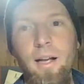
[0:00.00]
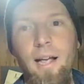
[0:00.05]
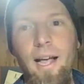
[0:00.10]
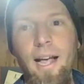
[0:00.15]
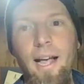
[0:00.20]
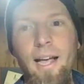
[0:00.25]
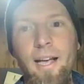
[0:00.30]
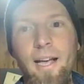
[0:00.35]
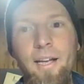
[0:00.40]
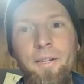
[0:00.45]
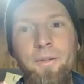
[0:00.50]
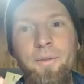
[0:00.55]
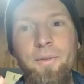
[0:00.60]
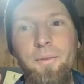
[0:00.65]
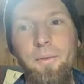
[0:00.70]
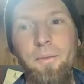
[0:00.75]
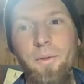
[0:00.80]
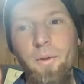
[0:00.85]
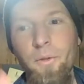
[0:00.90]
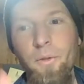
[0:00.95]
And
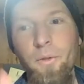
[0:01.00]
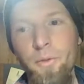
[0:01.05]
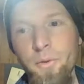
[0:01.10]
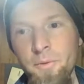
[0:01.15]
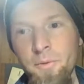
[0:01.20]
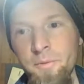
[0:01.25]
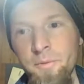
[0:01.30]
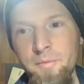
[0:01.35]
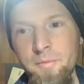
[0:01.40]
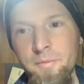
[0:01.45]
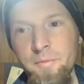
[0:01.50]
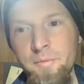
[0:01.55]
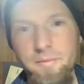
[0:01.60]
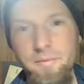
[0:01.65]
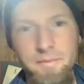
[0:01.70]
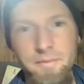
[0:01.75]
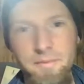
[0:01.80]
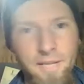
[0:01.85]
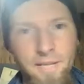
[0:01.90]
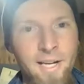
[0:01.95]
the third
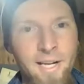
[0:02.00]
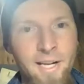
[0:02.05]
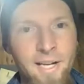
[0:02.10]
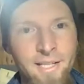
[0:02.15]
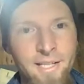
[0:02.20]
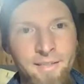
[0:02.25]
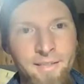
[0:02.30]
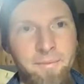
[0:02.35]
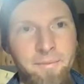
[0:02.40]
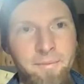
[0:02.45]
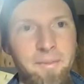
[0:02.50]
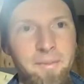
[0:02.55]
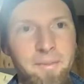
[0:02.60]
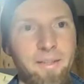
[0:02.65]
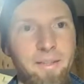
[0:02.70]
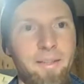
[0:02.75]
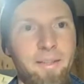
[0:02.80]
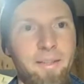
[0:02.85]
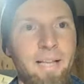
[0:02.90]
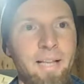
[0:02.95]
lie and
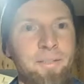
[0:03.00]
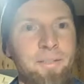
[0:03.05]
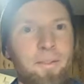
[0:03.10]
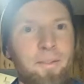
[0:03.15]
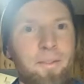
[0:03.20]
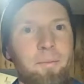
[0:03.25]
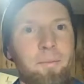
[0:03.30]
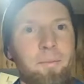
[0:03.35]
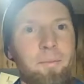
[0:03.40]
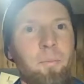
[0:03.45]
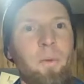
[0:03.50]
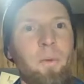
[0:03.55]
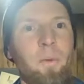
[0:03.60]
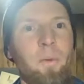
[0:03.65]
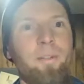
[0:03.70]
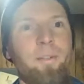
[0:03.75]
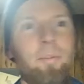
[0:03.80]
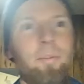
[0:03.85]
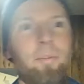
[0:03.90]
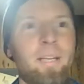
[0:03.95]
last
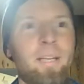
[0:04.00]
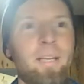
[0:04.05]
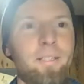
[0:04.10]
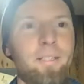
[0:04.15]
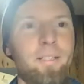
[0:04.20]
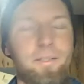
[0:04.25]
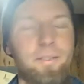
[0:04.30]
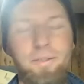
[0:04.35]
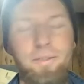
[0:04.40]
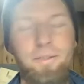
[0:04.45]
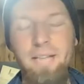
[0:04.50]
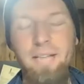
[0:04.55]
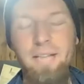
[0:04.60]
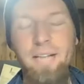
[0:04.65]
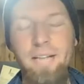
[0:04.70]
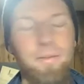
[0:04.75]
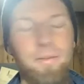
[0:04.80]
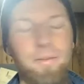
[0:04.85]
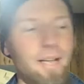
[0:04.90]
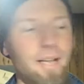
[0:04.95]
point I'll make is
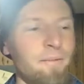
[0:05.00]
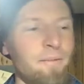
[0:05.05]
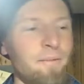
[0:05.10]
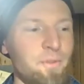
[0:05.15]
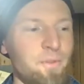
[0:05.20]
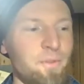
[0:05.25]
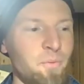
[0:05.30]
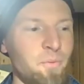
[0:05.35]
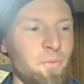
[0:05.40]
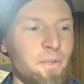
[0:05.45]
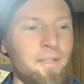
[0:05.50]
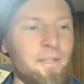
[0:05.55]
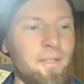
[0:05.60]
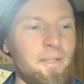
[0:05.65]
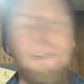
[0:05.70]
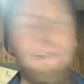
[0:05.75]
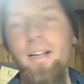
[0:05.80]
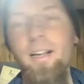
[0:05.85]
kind of the obvious one.